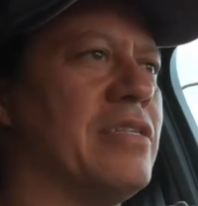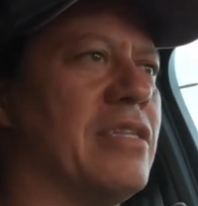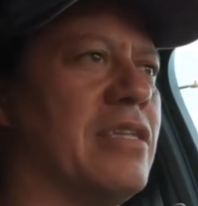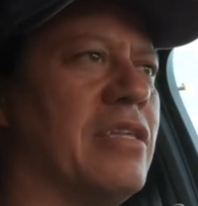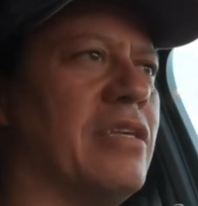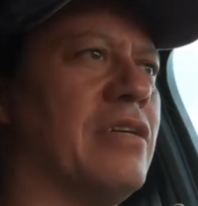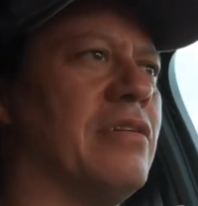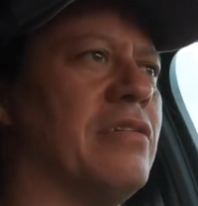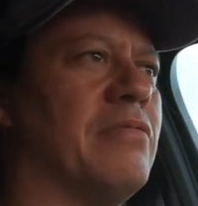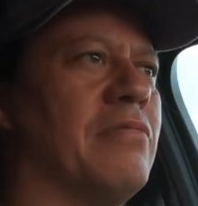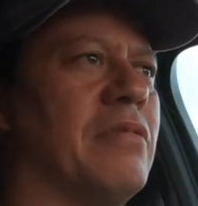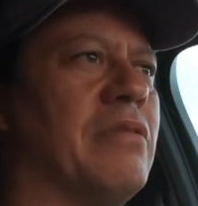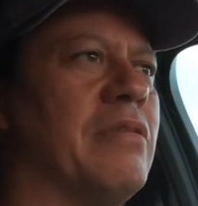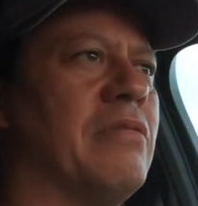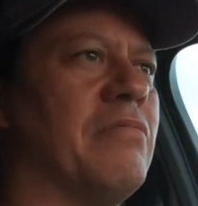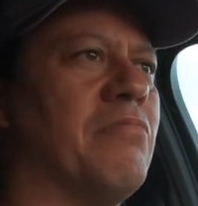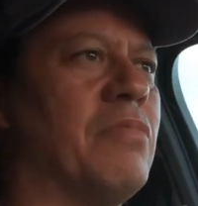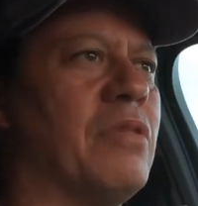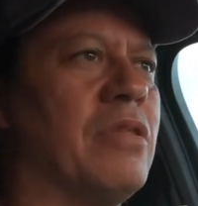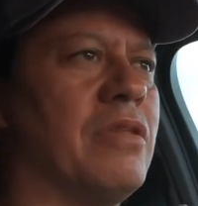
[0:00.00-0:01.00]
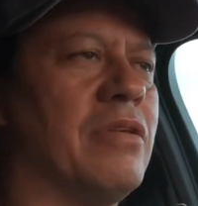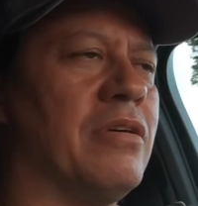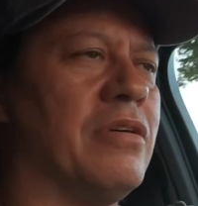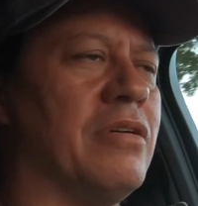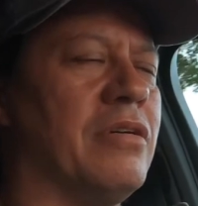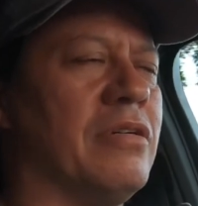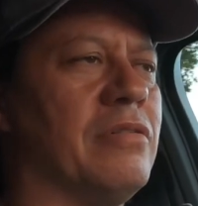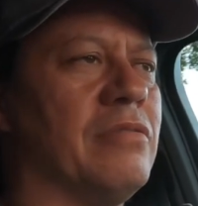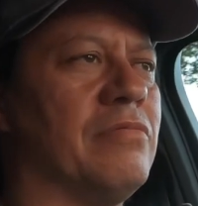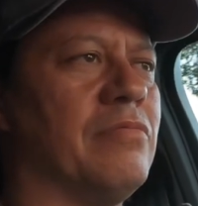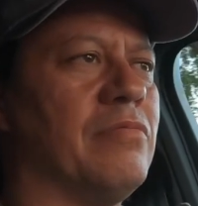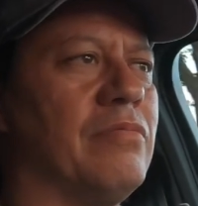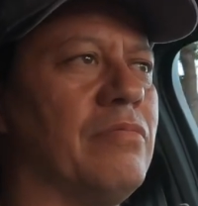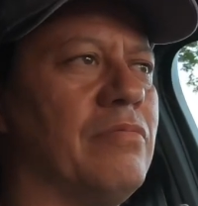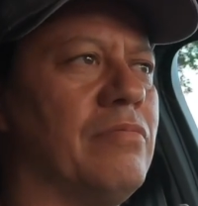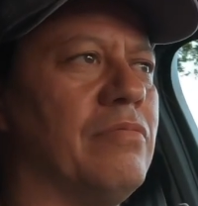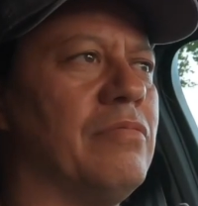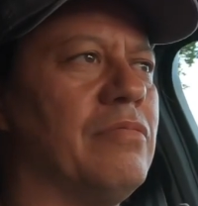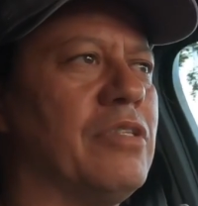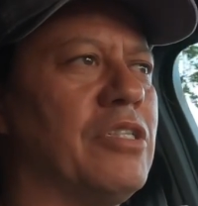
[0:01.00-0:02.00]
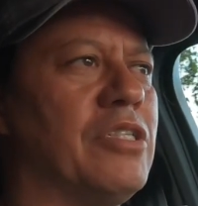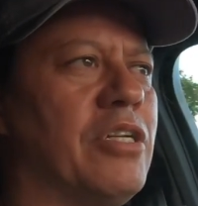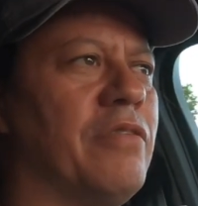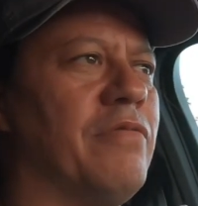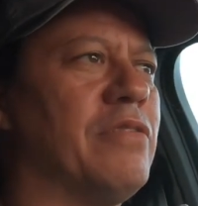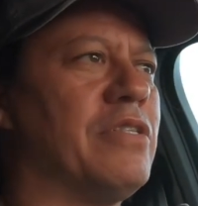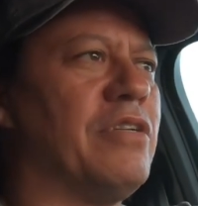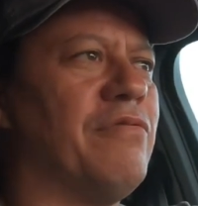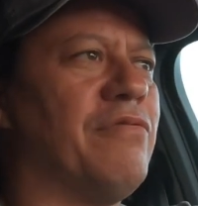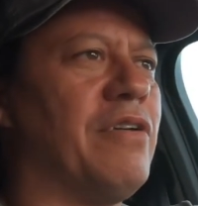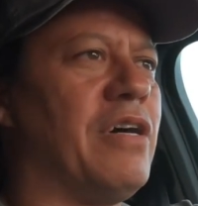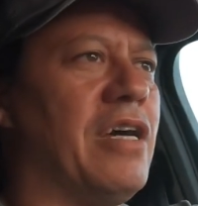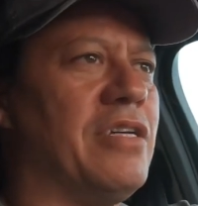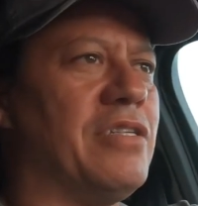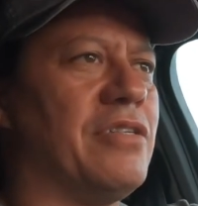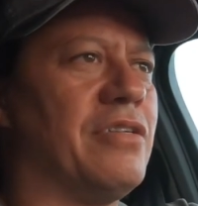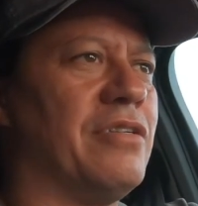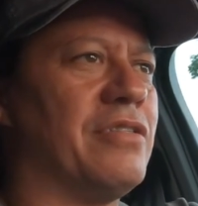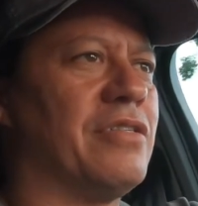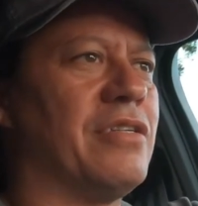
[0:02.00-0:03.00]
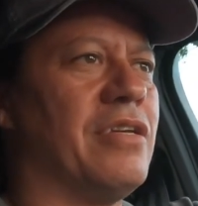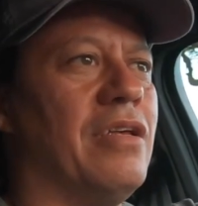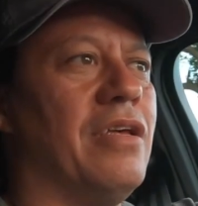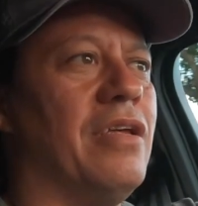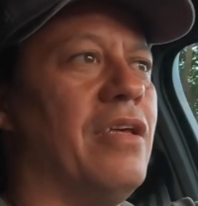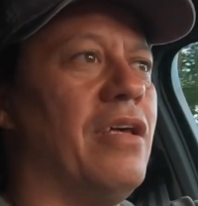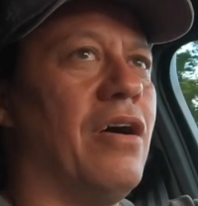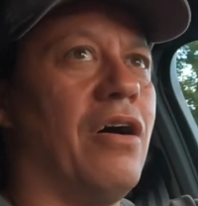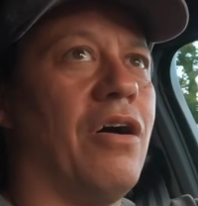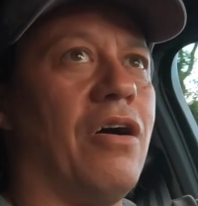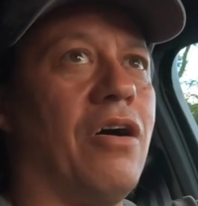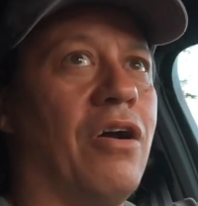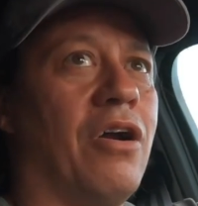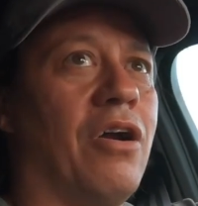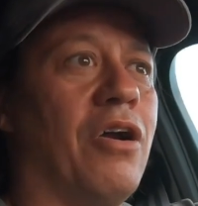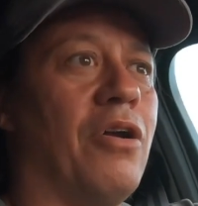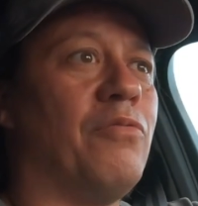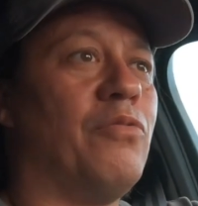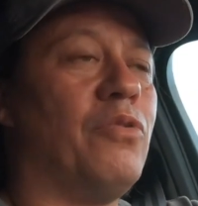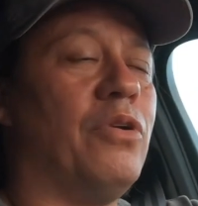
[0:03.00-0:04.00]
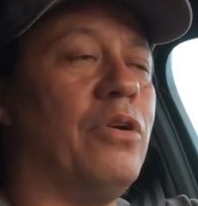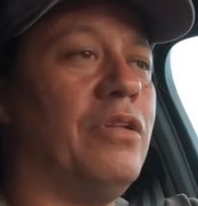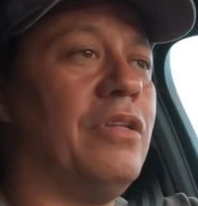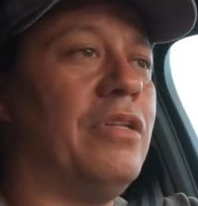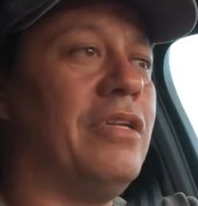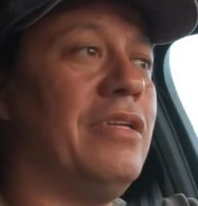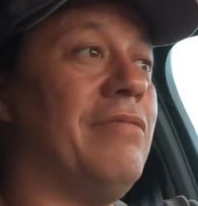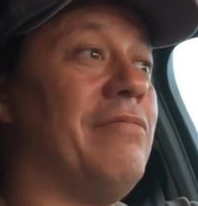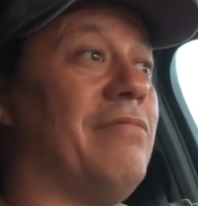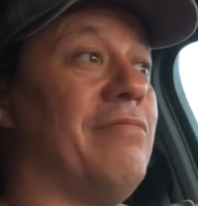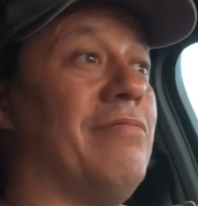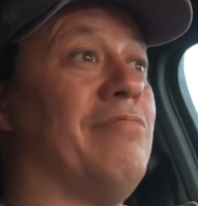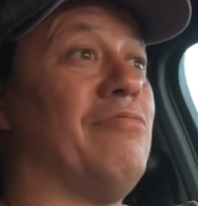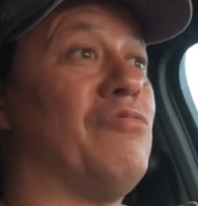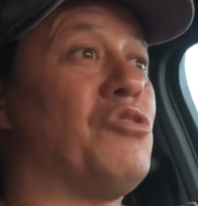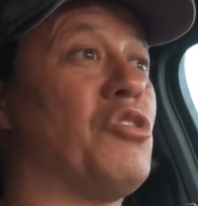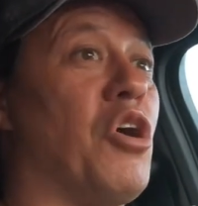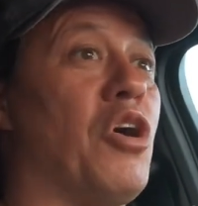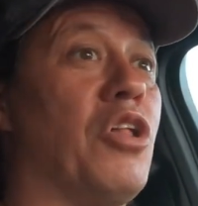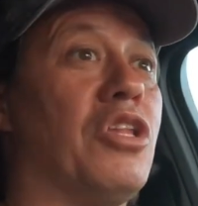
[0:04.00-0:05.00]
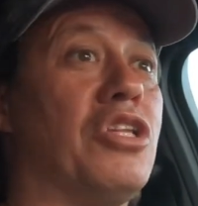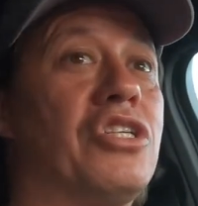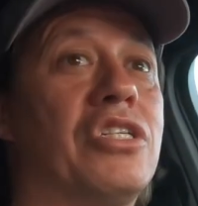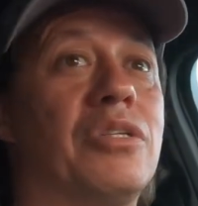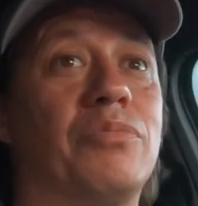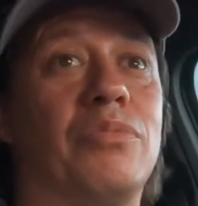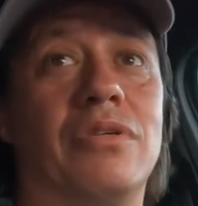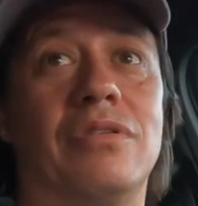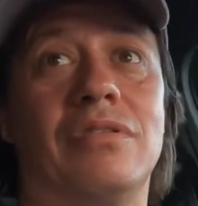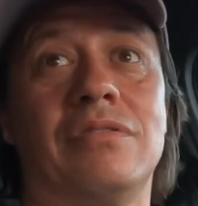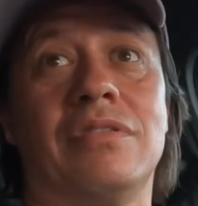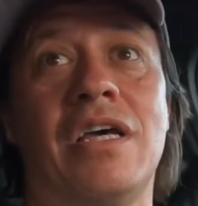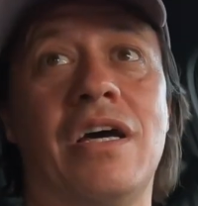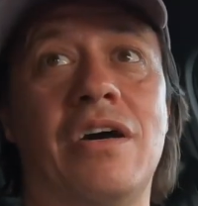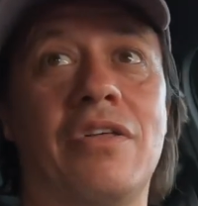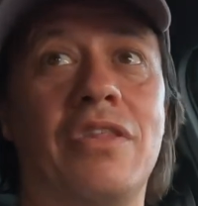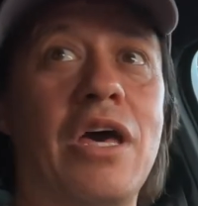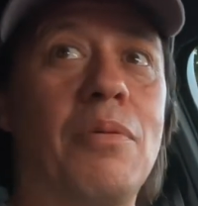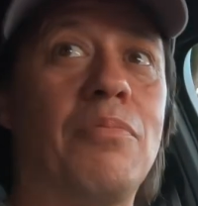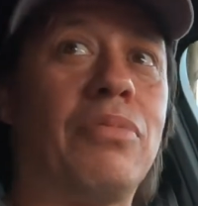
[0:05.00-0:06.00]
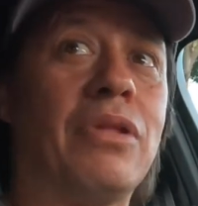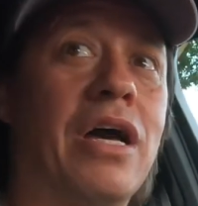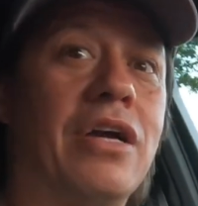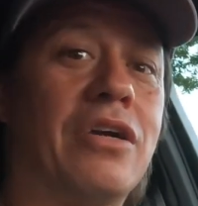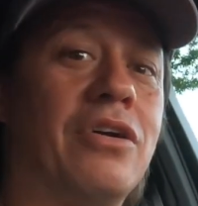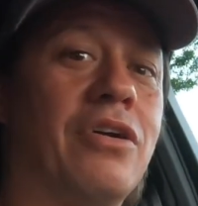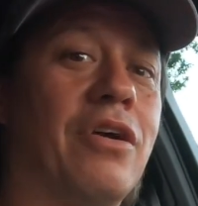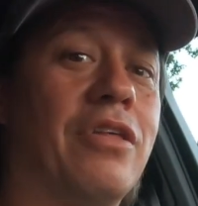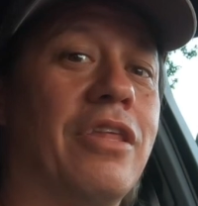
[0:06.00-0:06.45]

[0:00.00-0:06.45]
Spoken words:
The service advisors are really knowledgeable. Now that black car,